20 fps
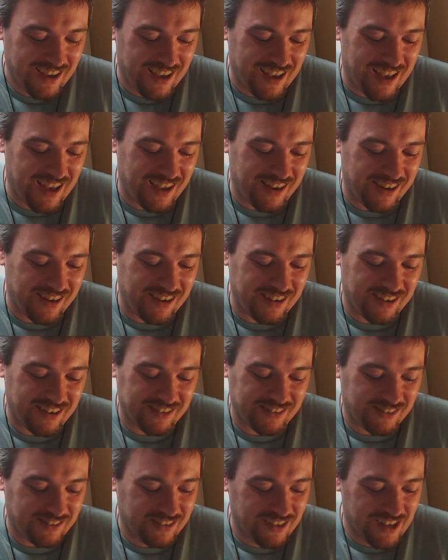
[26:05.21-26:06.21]
And
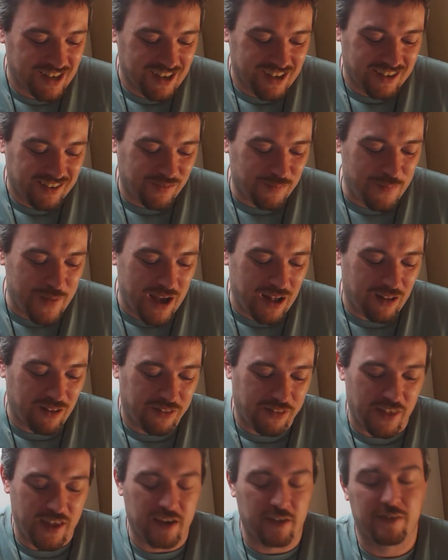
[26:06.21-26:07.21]
Mel
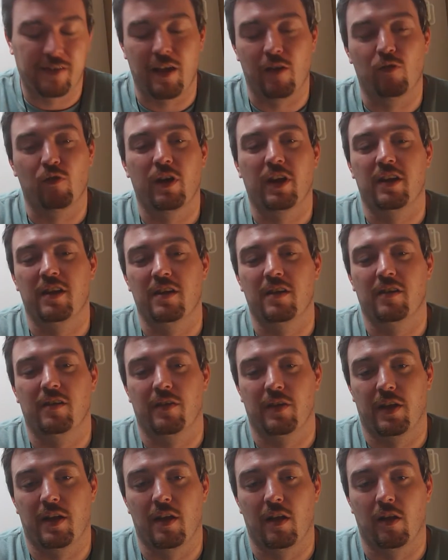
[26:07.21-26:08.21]
thinks that Ricky is
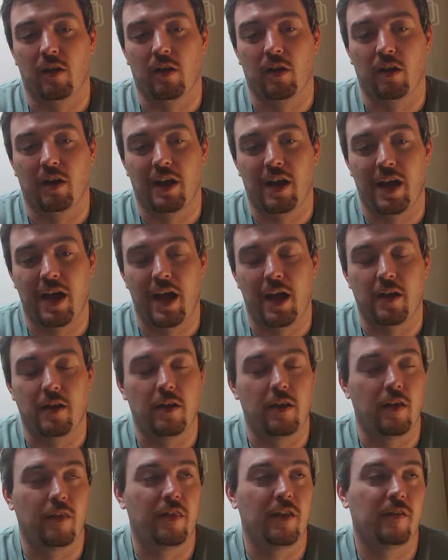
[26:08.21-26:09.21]
the killer,
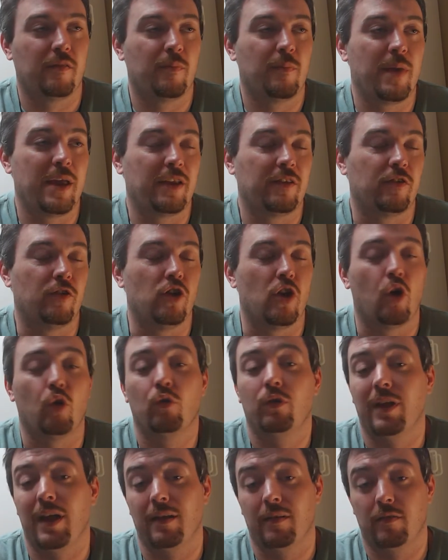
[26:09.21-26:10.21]
and this makes no
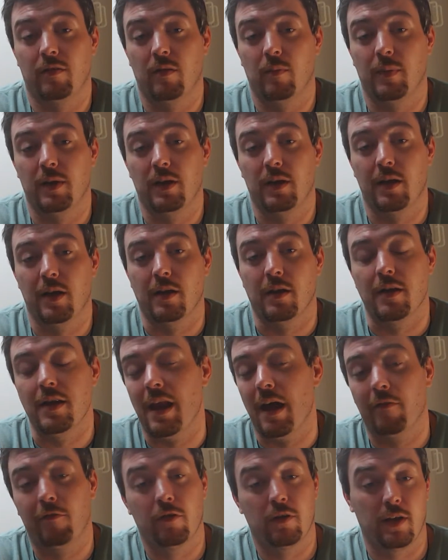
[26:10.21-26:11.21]
sense to me, it
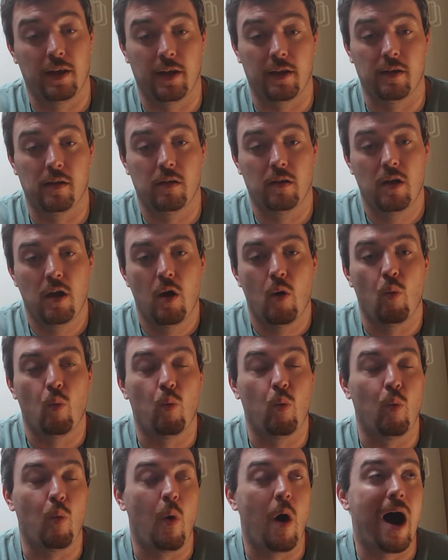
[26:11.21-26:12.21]
never did.
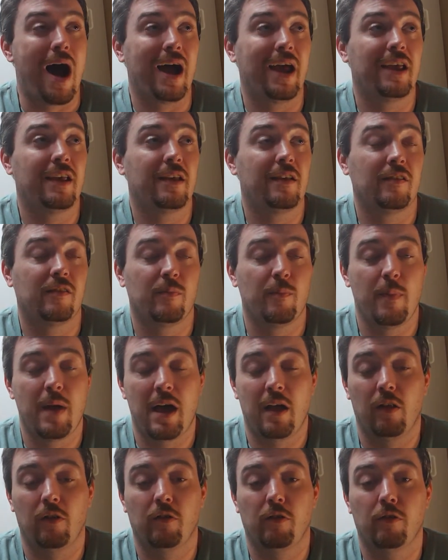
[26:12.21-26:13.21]
Why is
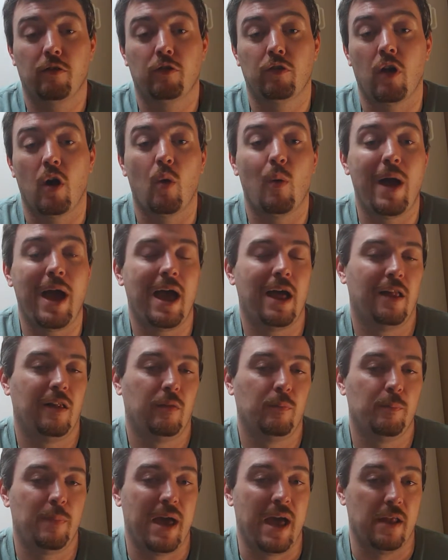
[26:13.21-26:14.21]
Mel so
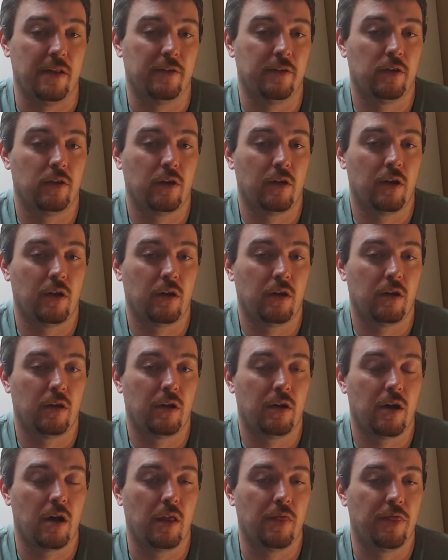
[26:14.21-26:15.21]
hell-bent
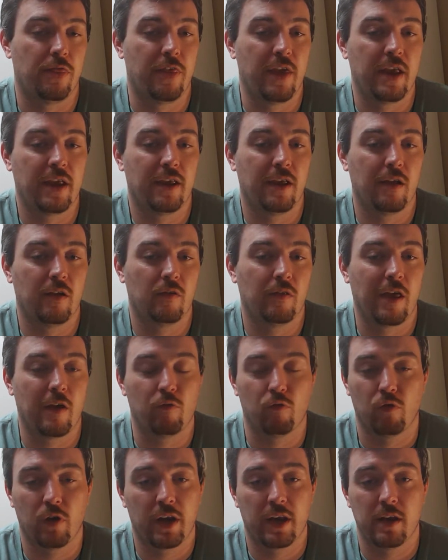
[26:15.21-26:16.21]
on thinking
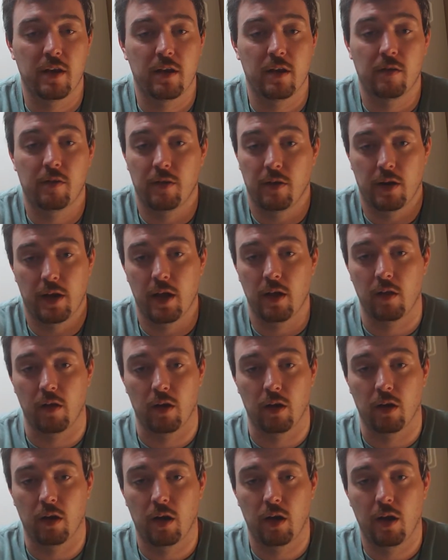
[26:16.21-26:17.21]
that Ricky is the
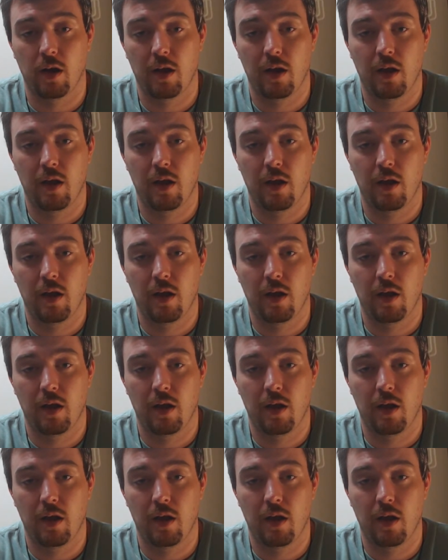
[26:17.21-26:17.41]
killer?